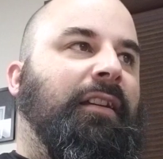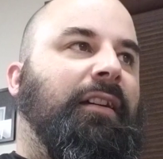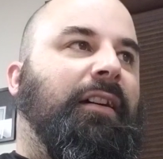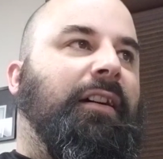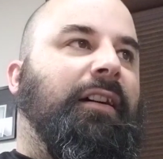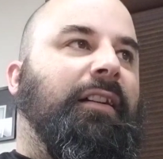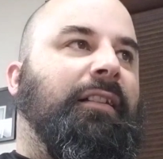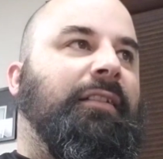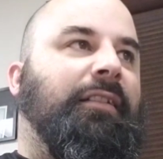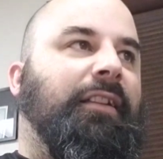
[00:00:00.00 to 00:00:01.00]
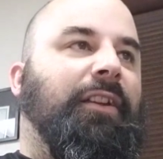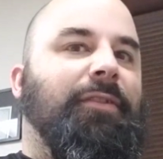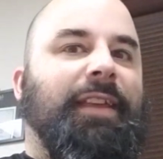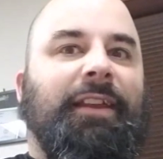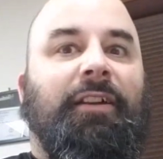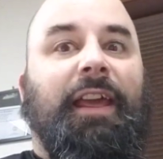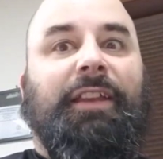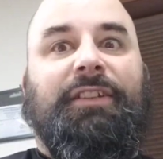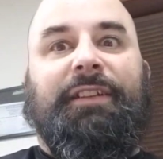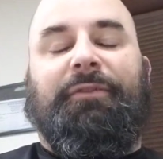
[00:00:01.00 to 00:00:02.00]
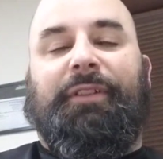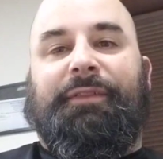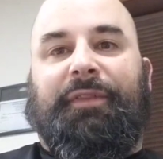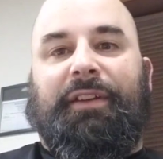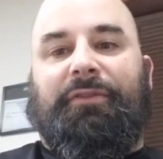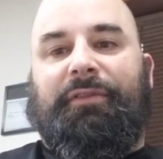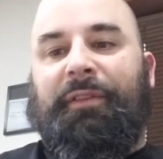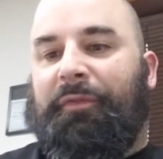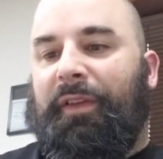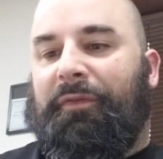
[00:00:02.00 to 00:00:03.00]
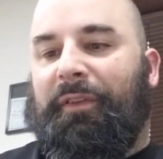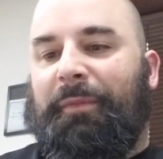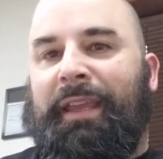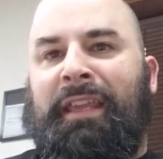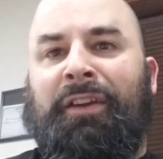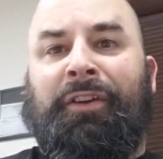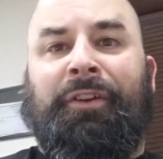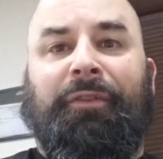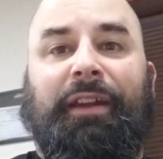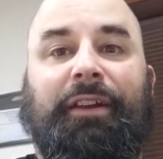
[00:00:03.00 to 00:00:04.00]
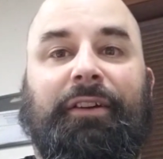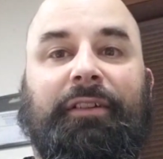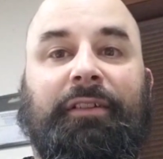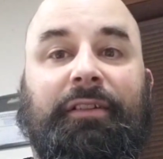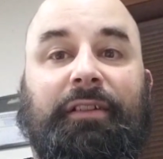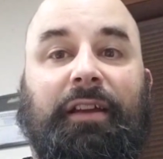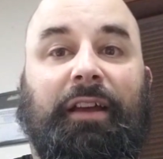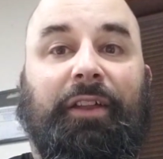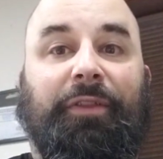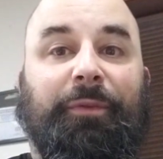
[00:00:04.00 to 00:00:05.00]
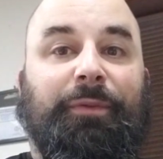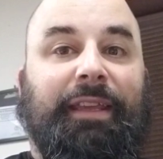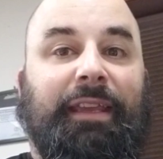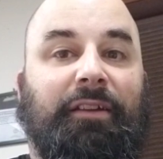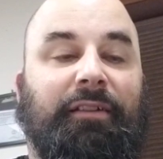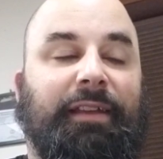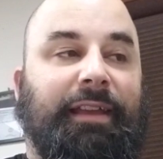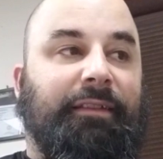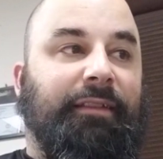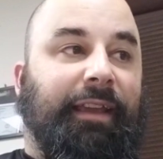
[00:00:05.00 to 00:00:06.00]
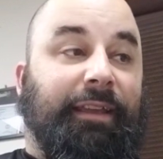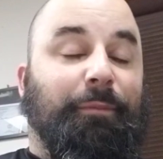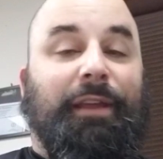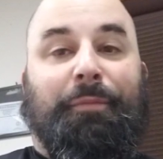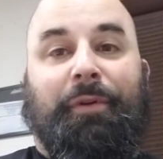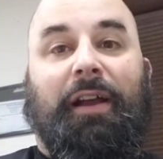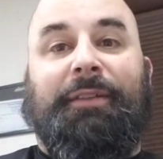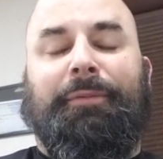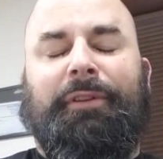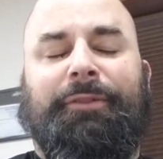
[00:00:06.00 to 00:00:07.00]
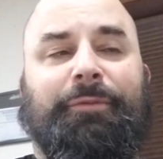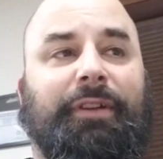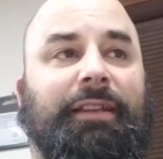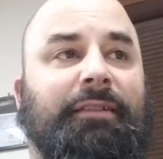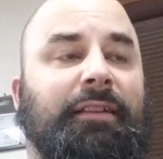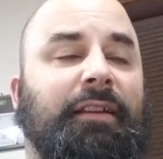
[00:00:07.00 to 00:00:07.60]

uh, you know the internet in general is fickle. If if you're making a career uh, through the internet, it can be a prosperous one.